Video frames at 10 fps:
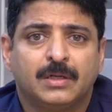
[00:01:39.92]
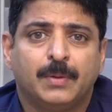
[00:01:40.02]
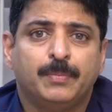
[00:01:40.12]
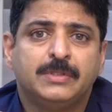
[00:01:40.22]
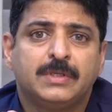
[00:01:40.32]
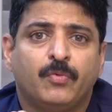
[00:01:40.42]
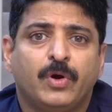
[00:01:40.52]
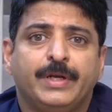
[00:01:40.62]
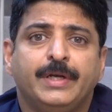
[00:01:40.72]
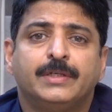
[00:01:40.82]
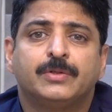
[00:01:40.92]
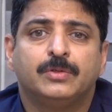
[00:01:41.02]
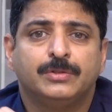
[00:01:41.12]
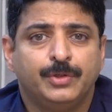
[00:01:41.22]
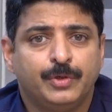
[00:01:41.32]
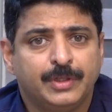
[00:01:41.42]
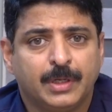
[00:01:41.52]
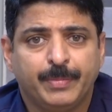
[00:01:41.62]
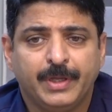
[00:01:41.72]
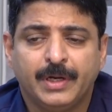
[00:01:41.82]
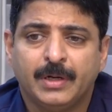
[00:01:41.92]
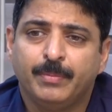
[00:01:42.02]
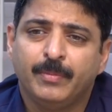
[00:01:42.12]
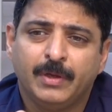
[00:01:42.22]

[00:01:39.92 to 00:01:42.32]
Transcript: couples avoid intercourse during that period.